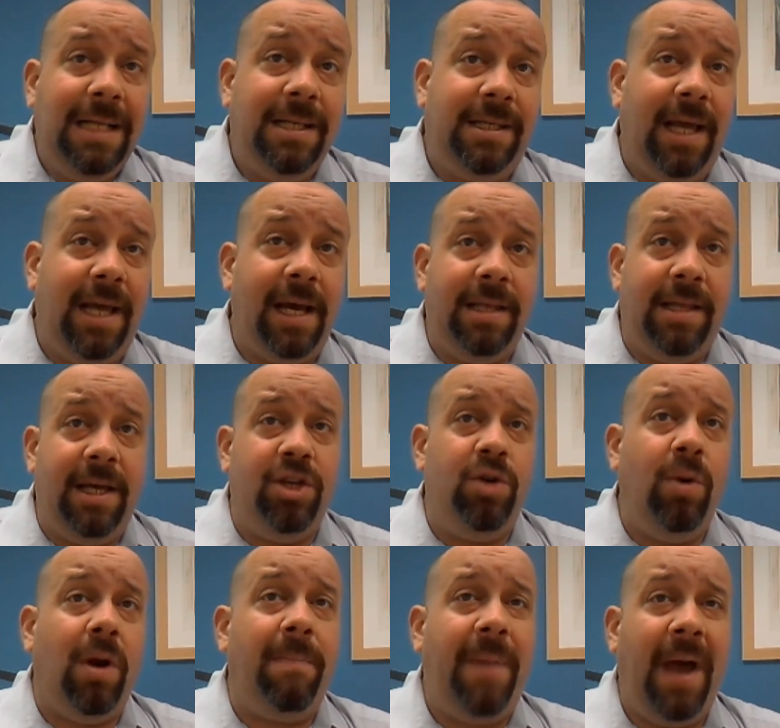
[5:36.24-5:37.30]
The second thing is you
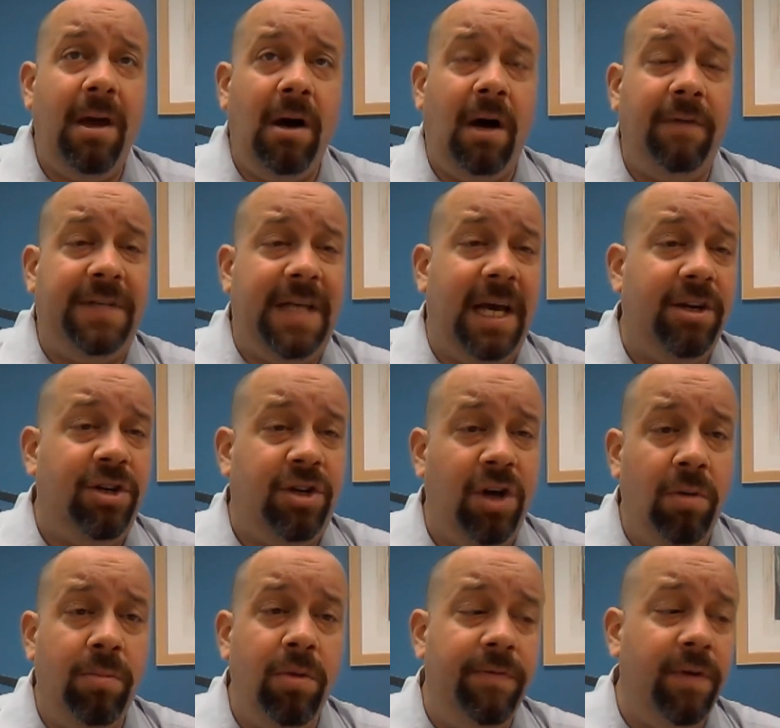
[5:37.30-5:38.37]
want to pay off debt.
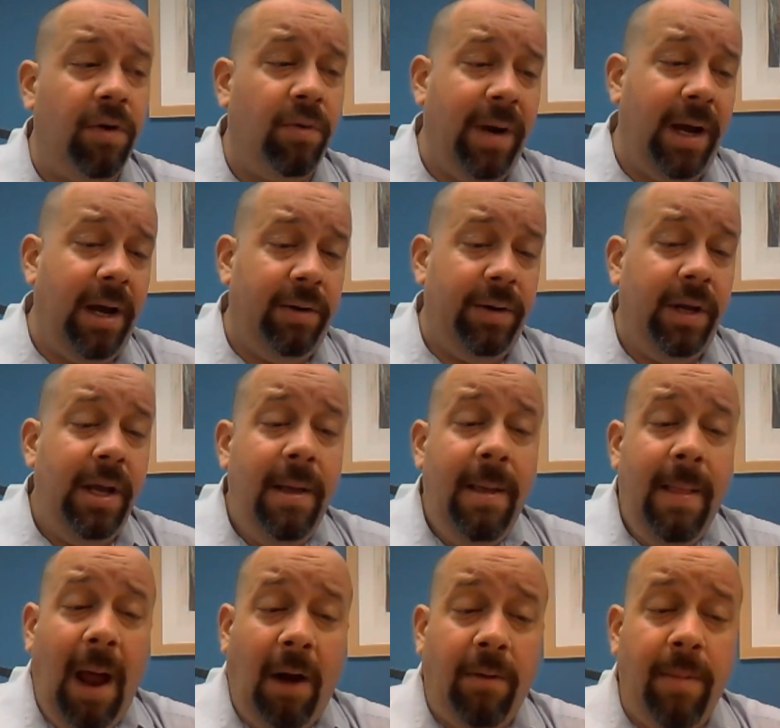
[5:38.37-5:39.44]
Don't move it around.
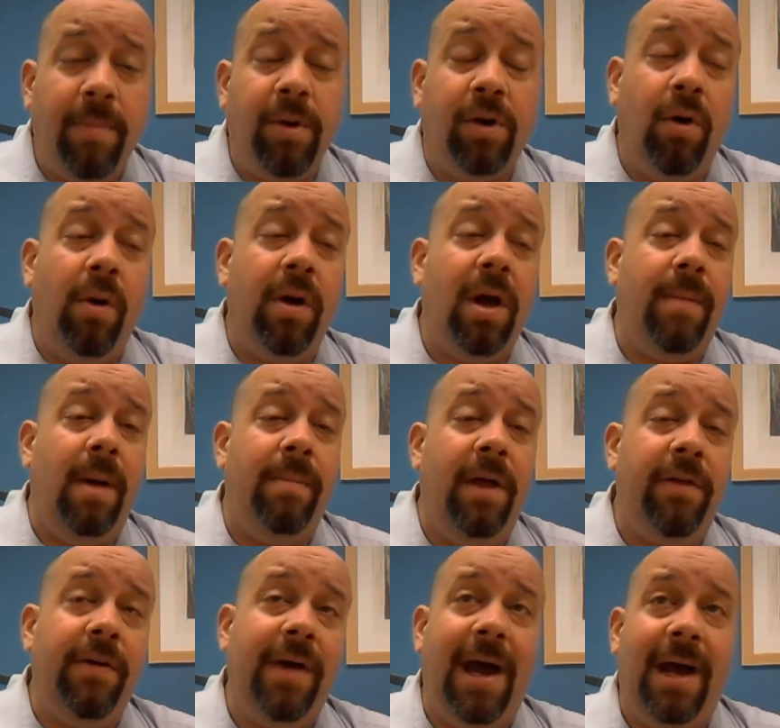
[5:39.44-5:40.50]
I remember growing up, my
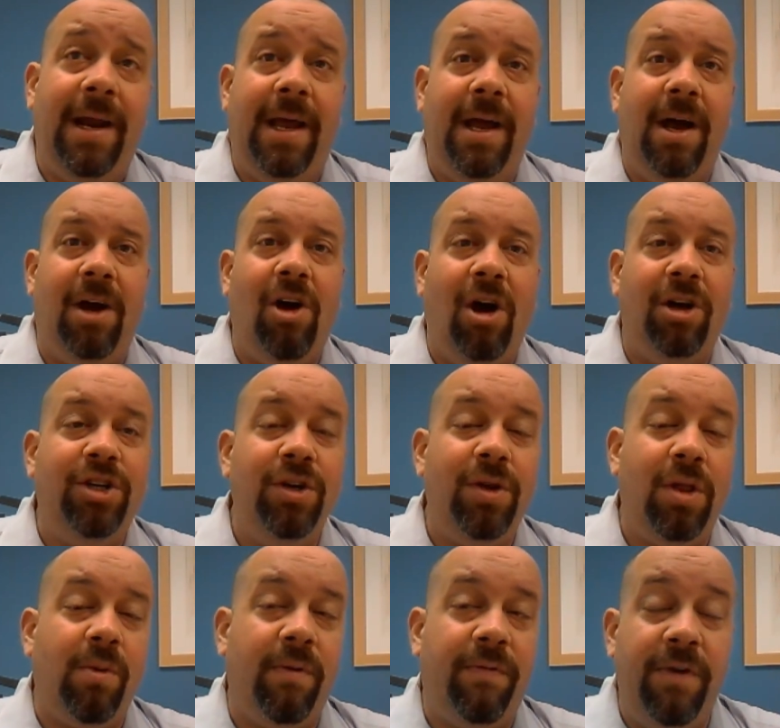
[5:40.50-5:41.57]
mother had a cartoon
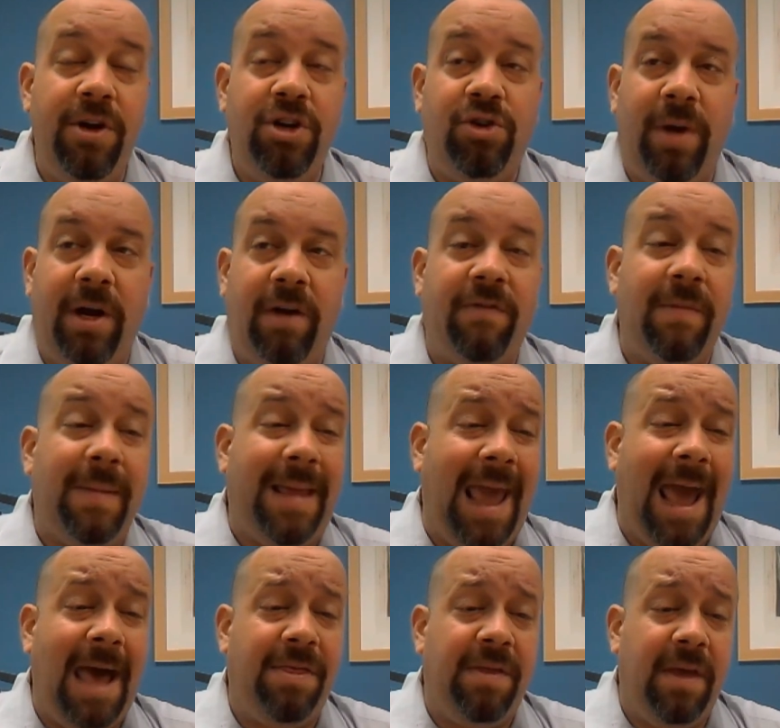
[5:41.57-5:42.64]
on the refrigerator from
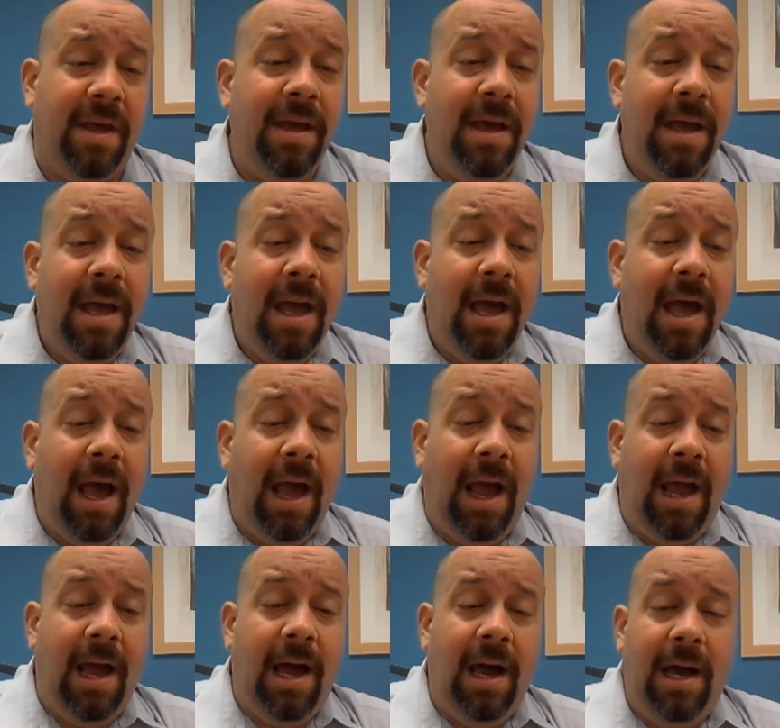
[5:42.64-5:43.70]
Kathy.
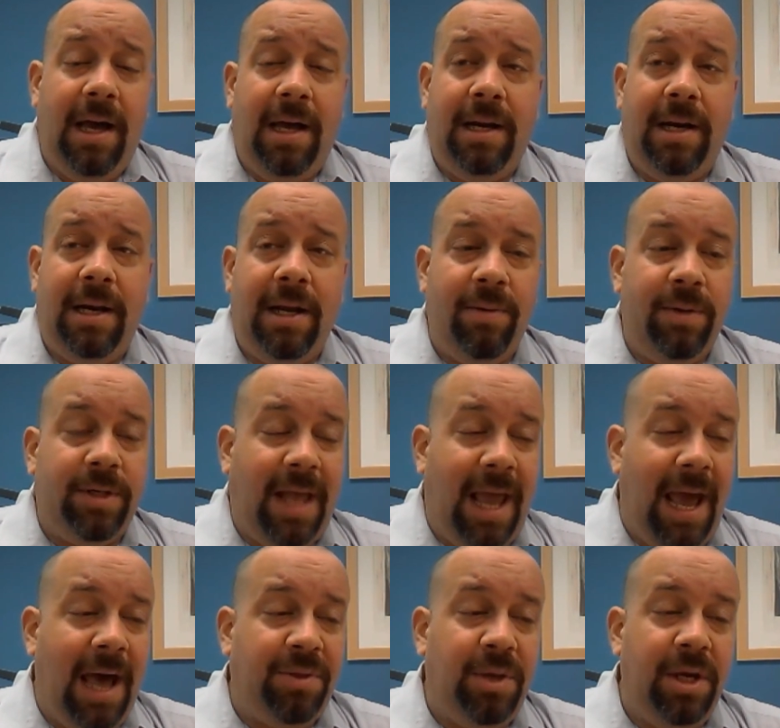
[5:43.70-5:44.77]
And it was
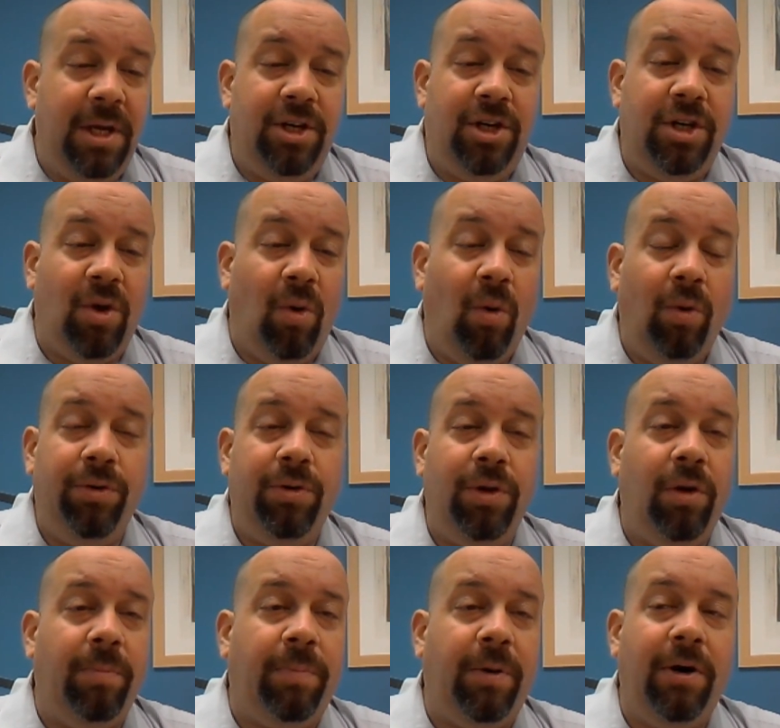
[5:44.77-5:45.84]
Kathy, and she's holding her
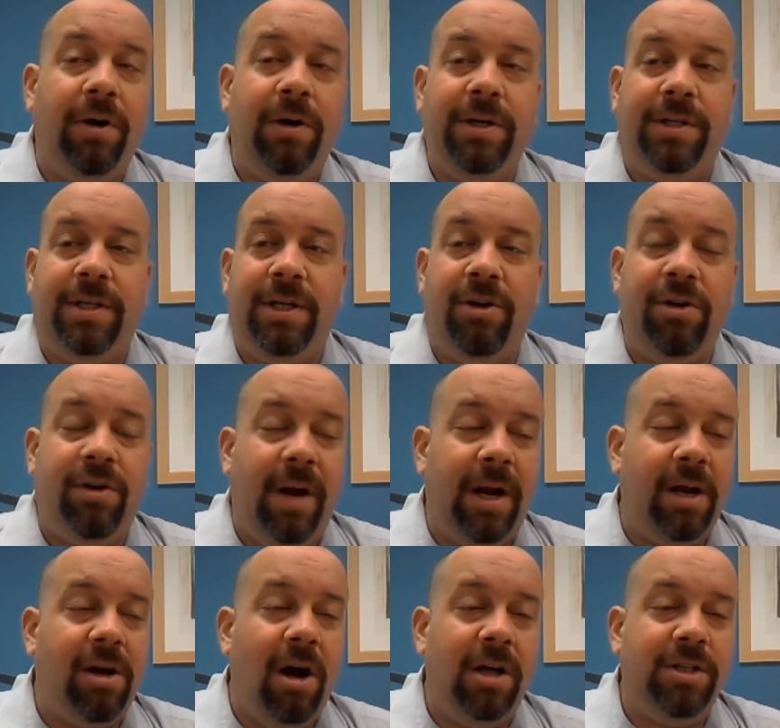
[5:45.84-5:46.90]
little purse, and her
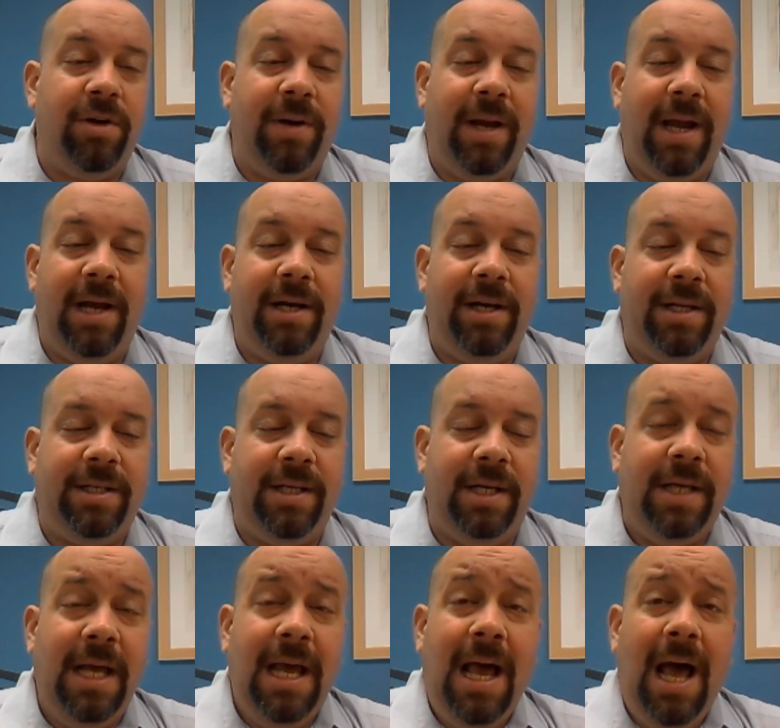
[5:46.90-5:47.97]
credit card's in her hand, and it
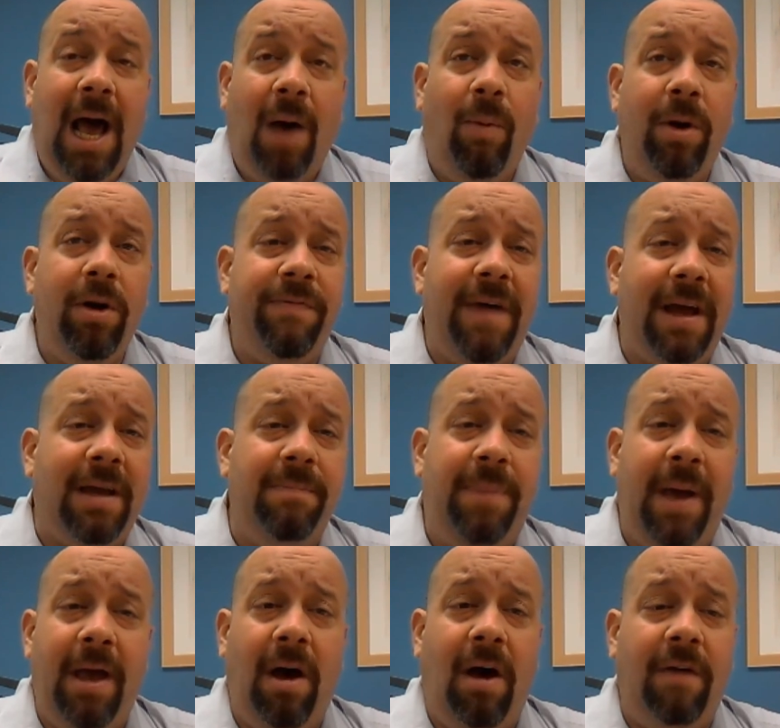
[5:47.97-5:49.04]
says, I wonder if I can
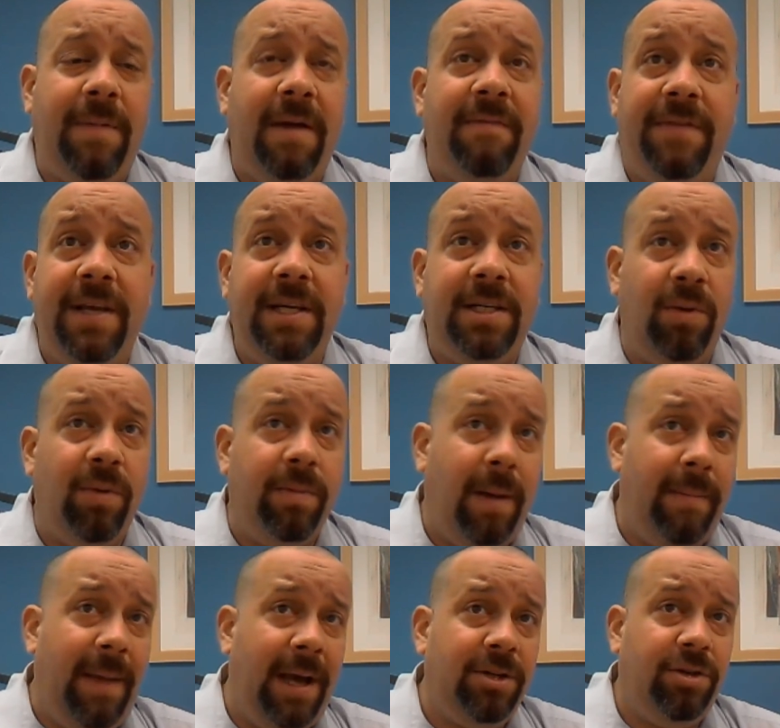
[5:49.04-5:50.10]
pay off my Visa with my
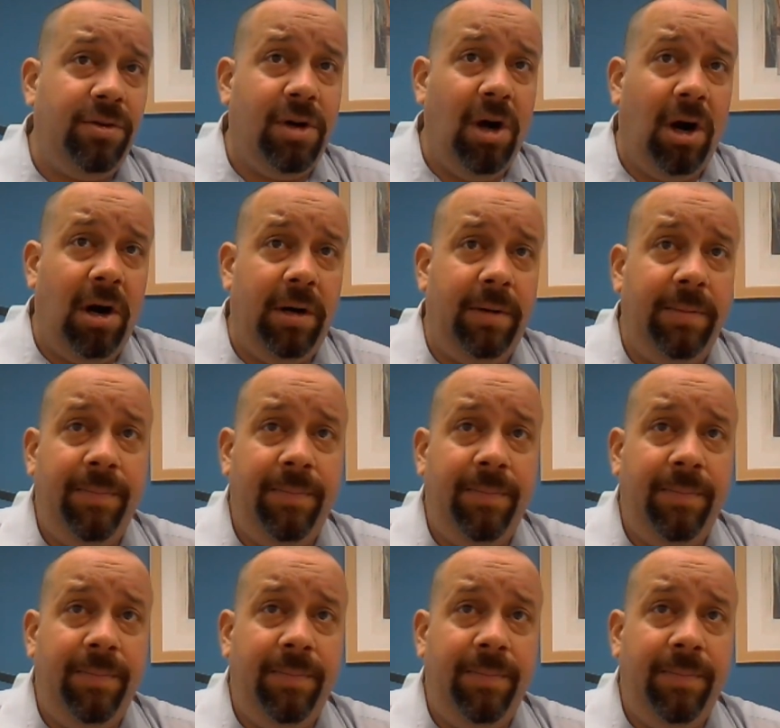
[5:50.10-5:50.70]
MasterCard.